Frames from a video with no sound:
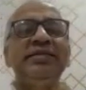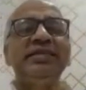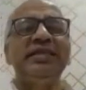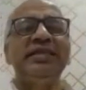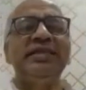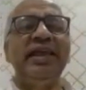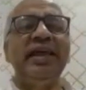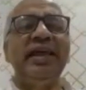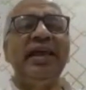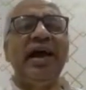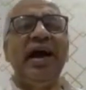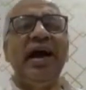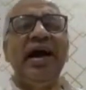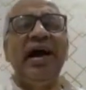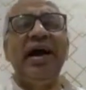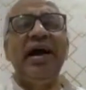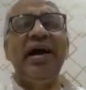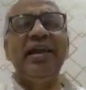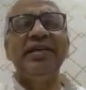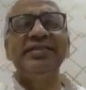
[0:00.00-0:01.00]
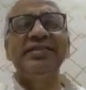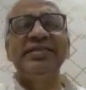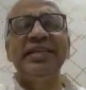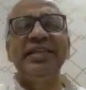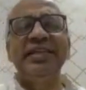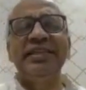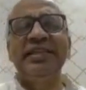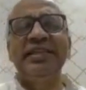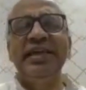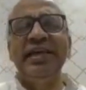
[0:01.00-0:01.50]
a trikala
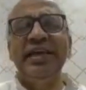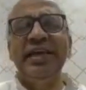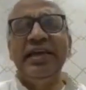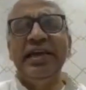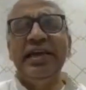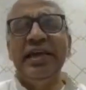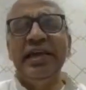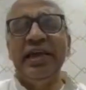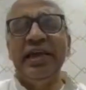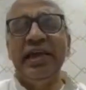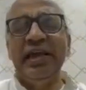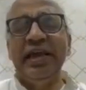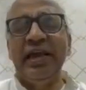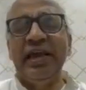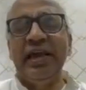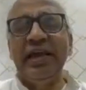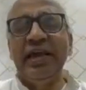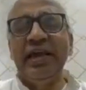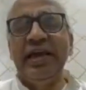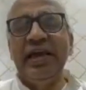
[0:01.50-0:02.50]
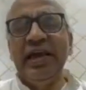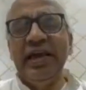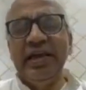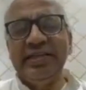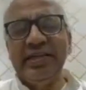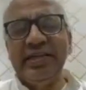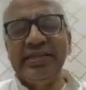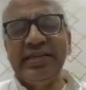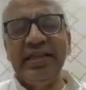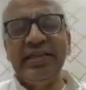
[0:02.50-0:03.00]
siddhi.
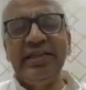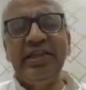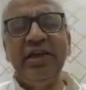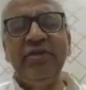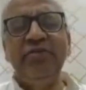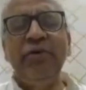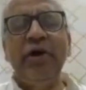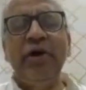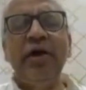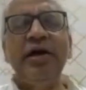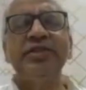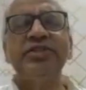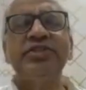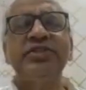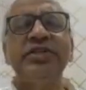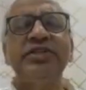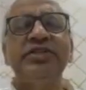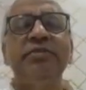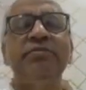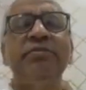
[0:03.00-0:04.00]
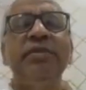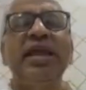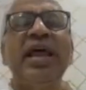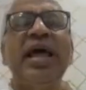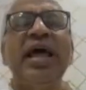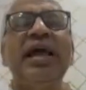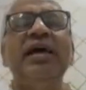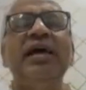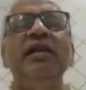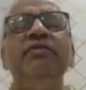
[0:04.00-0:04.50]
It's a siddhi for us, it's a
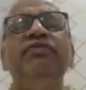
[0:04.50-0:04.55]
miracle